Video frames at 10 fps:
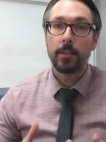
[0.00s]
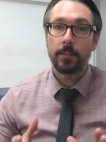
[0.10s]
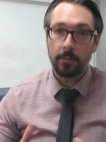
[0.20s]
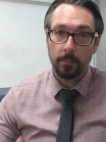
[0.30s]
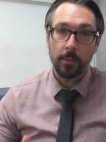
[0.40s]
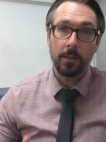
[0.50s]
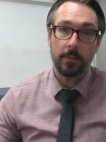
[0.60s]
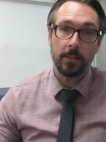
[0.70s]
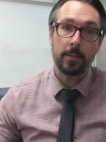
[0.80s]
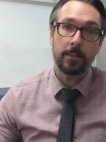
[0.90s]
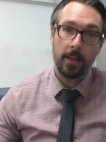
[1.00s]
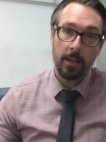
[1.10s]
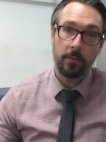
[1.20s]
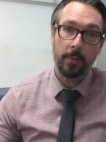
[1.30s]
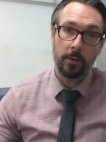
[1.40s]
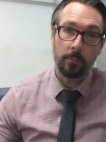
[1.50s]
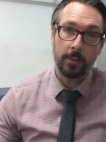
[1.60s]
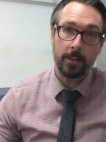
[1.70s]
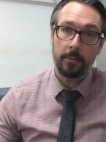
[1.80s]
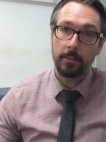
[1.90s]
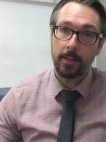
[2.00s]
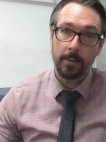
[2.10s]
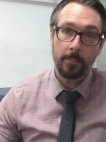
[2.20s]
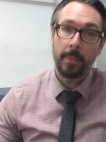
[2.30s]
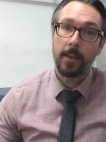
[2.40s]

Sometimes it is a heavy metal related thing.